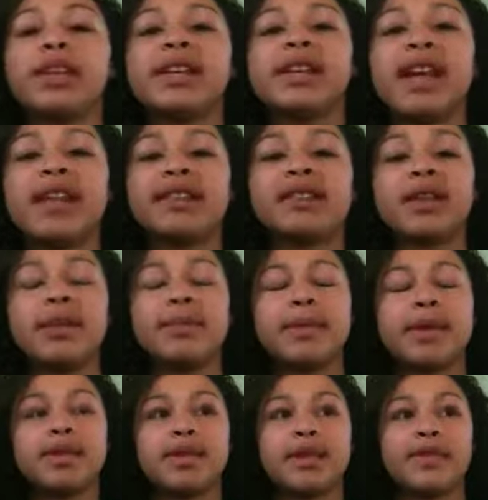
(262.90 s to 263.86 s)
gets
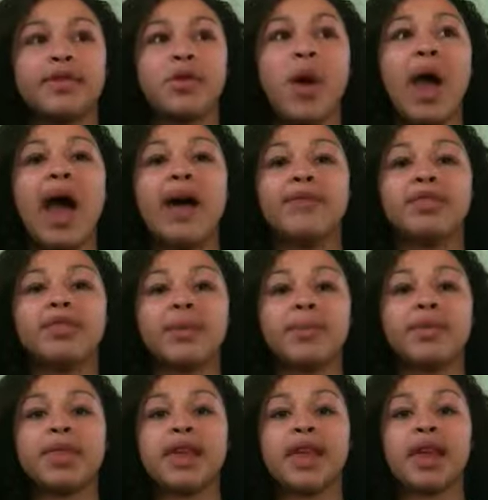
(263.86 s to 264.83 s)
them is if you have
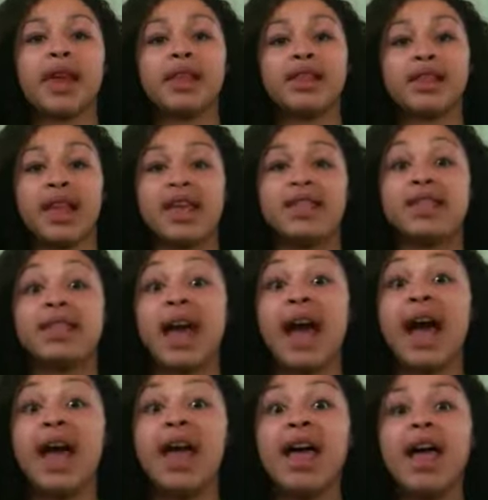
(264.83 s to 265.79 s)
something like
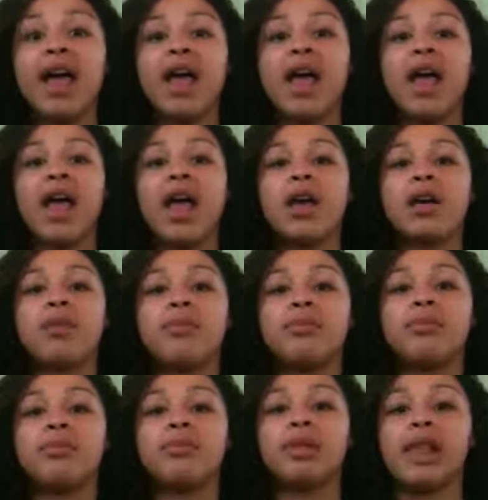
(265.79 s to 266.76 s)
that.
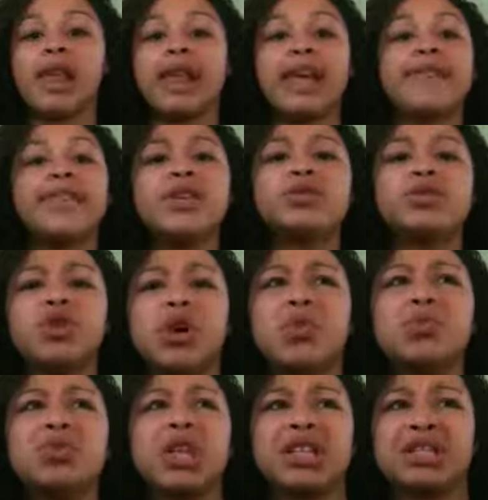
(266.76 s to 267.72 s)
Like, if you
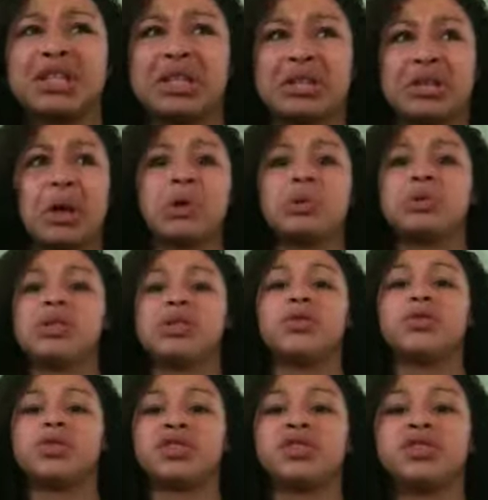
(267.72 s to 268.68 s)
don't, that's totally
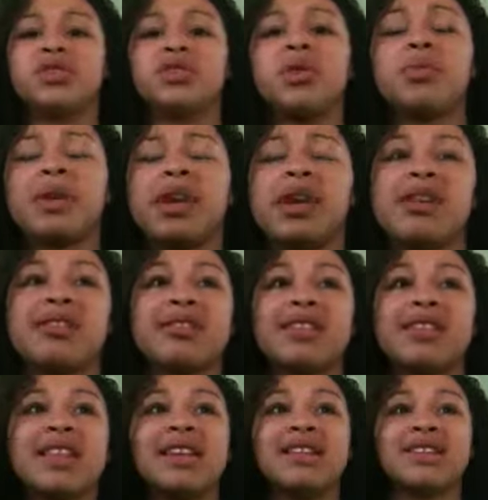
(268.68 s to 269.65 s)
cool. There's so many other
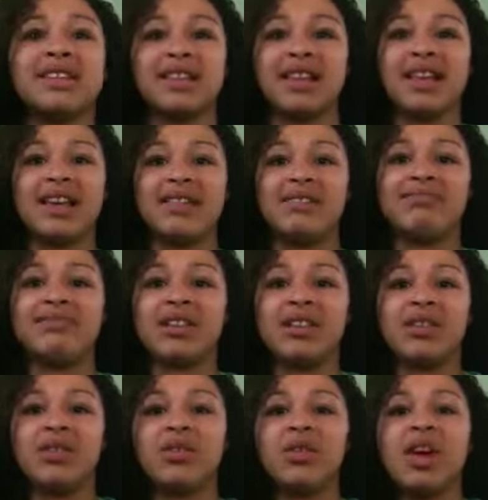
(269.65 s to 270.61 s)
things in life, you
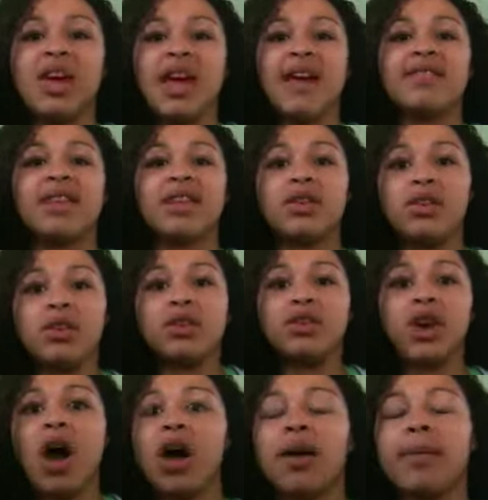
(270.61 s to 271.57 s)
know, that you
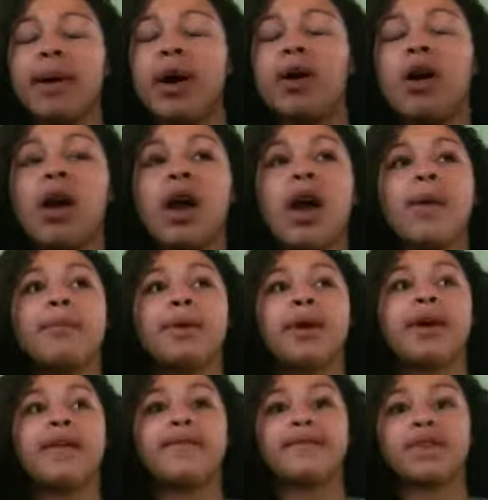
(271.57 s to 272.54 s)
could talk about.
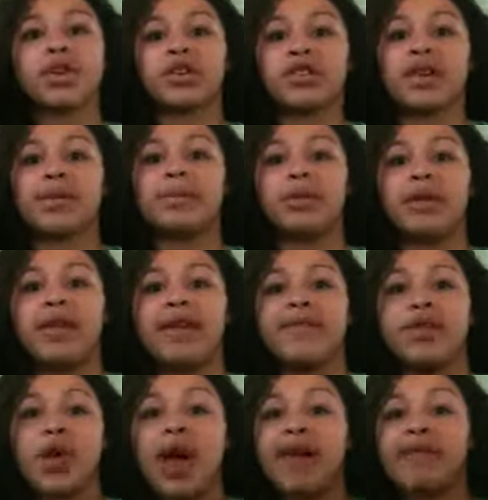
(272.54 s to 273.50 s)
But, for example,
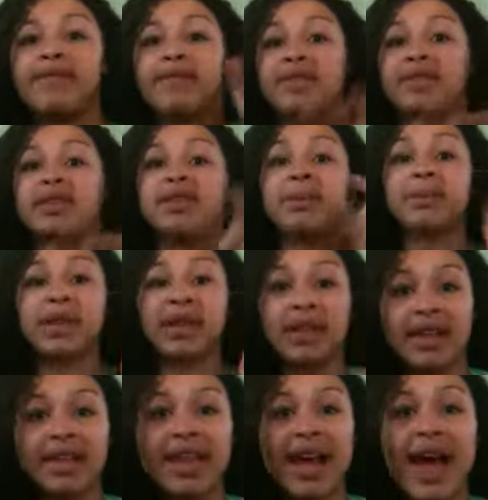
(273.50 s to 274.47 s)
if you have
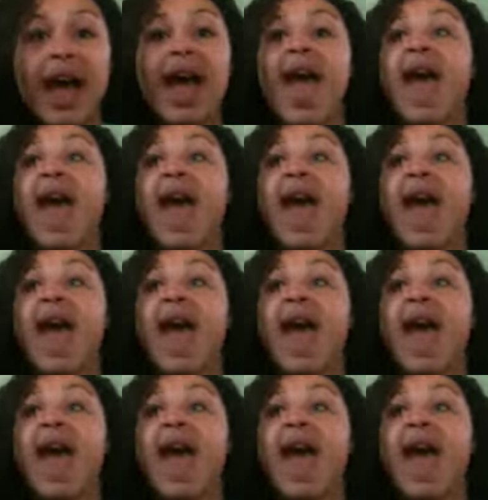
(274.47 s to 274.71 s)
something like that